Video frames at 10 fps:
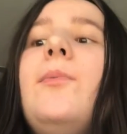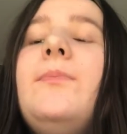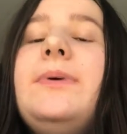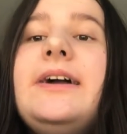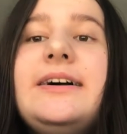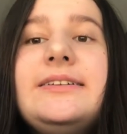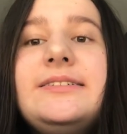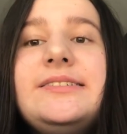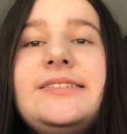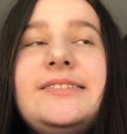
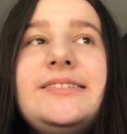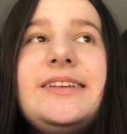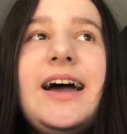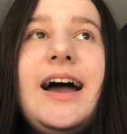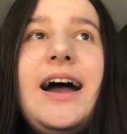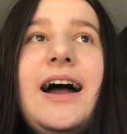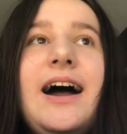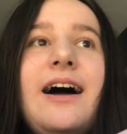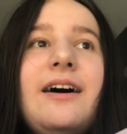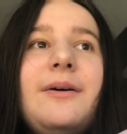because
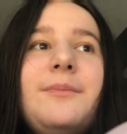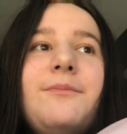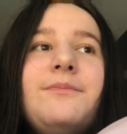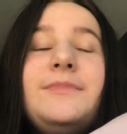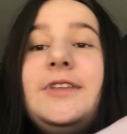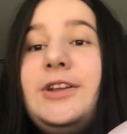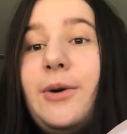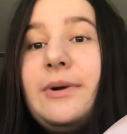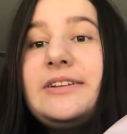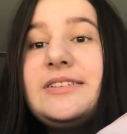um, you don't
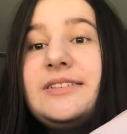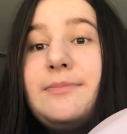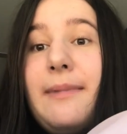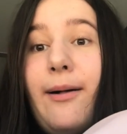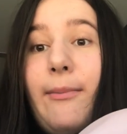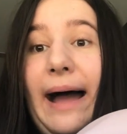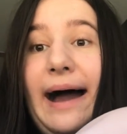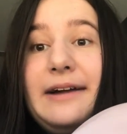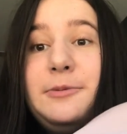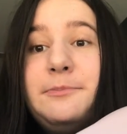want to smell
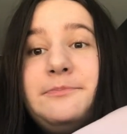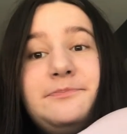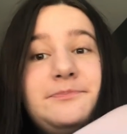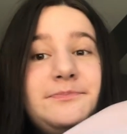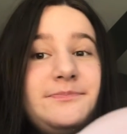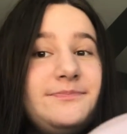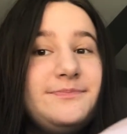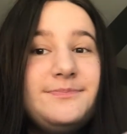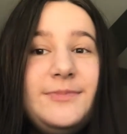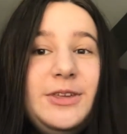bad
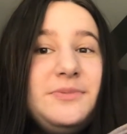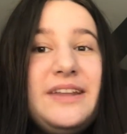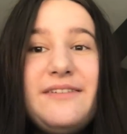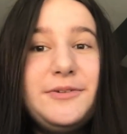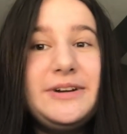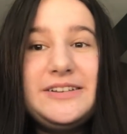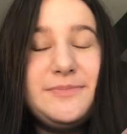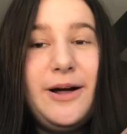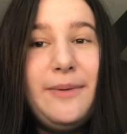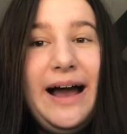you never want to
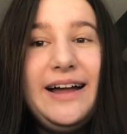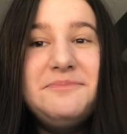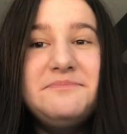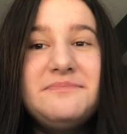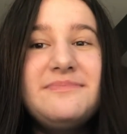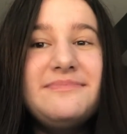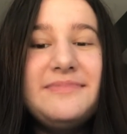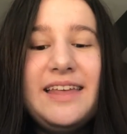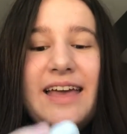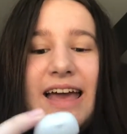smell bad.
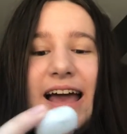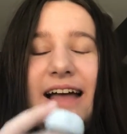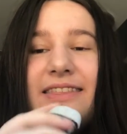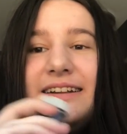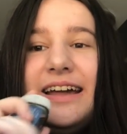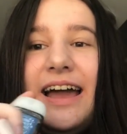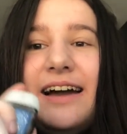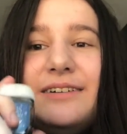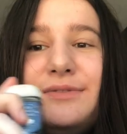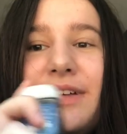And then I
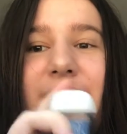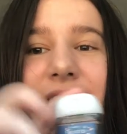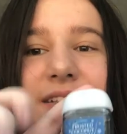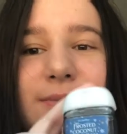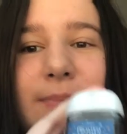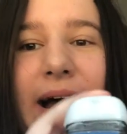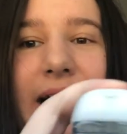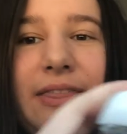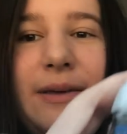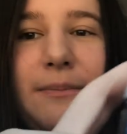have this
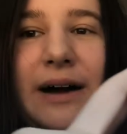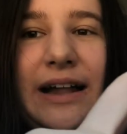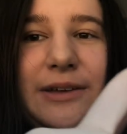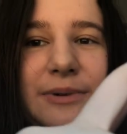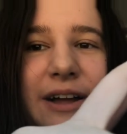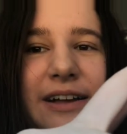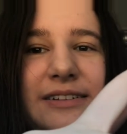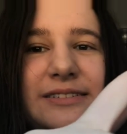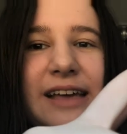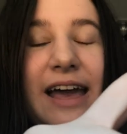Bath and Body
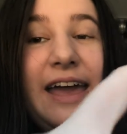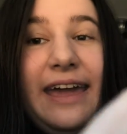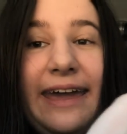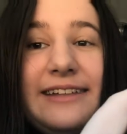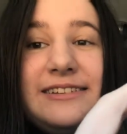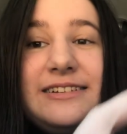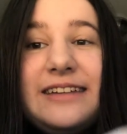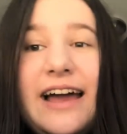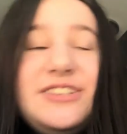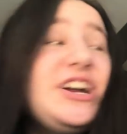Works hand
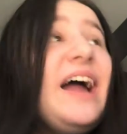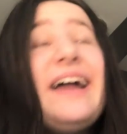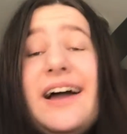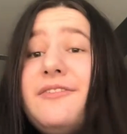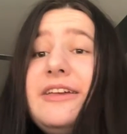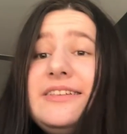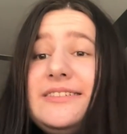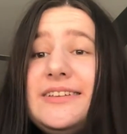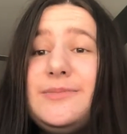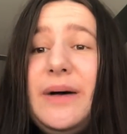sanitizer. I have like
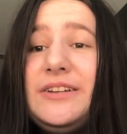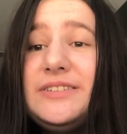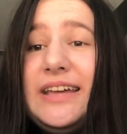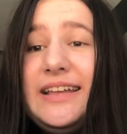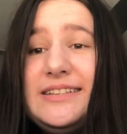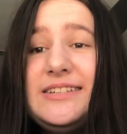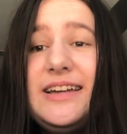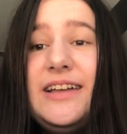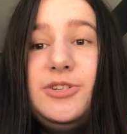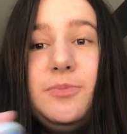six bottles of hand
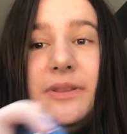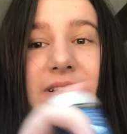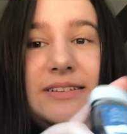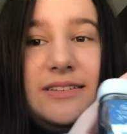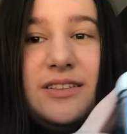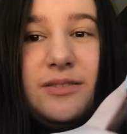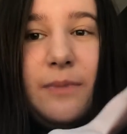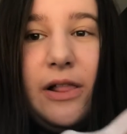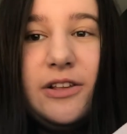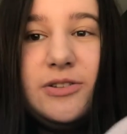sanitizer, but this is the
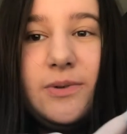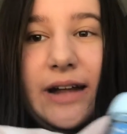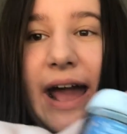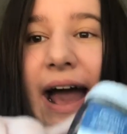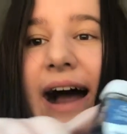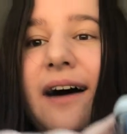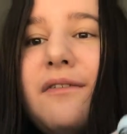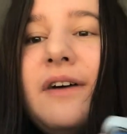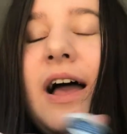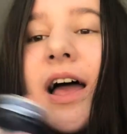smallest one I have.